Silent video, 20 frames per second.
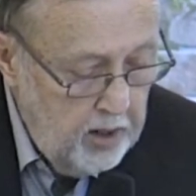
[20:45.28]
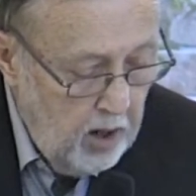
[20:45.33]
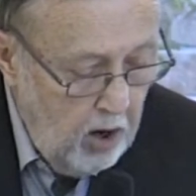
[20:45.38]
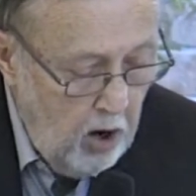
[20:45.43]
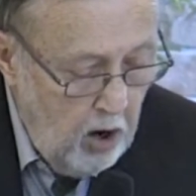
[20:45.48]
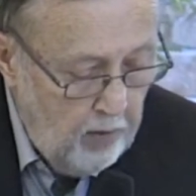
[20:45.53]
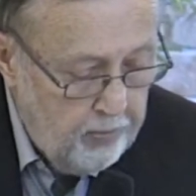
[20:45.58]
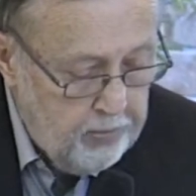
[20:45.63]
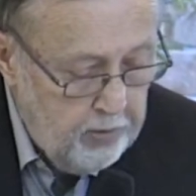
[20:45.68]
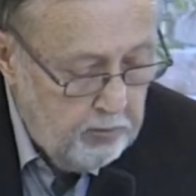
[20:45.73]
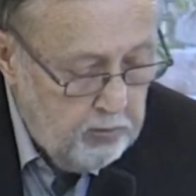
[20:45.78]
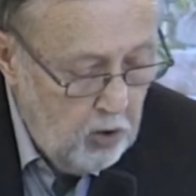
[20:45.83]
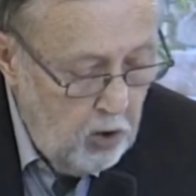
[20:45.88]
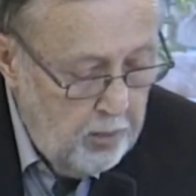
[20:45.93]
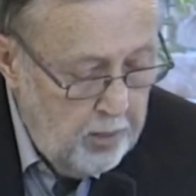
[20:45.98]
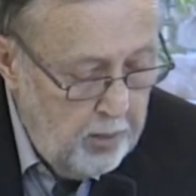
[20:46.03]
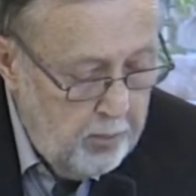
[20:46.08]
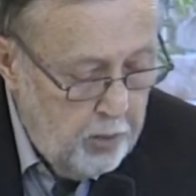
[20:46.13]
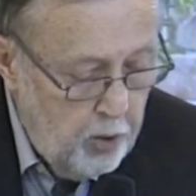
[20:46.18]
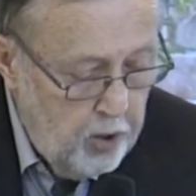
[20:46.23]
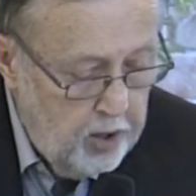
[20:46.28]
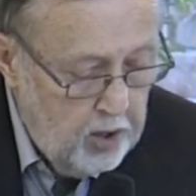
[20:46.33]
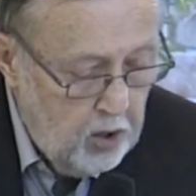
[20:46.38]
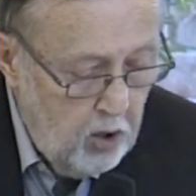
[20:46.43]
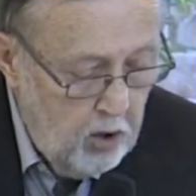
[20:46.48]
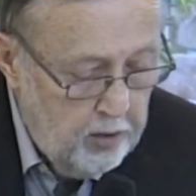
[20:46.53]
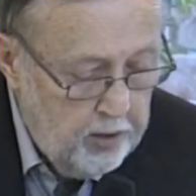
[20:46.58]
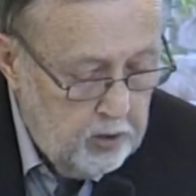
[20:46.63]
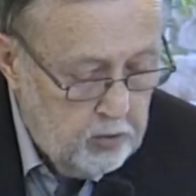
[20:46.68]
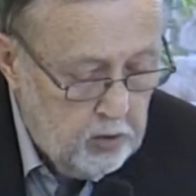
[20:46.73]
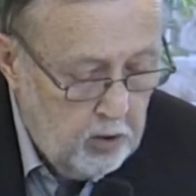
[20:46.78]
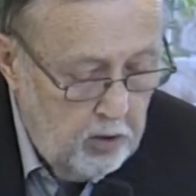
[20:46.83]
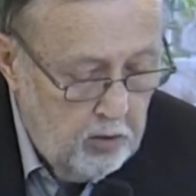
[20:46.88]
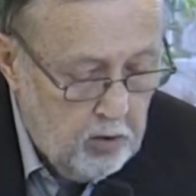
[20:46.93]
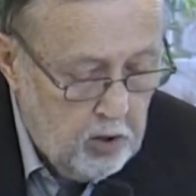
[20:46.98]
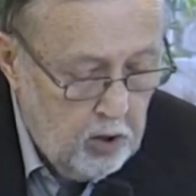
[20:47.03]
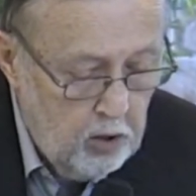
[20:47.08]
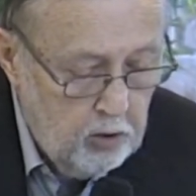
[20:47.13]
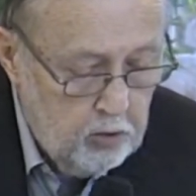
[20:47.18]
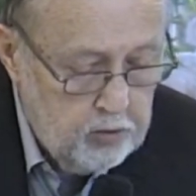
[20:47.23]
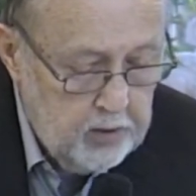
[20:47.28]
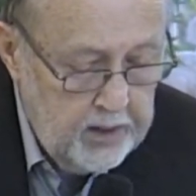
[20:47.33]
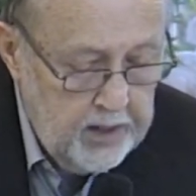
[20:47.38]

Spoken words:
off the robe and put on his own clothes,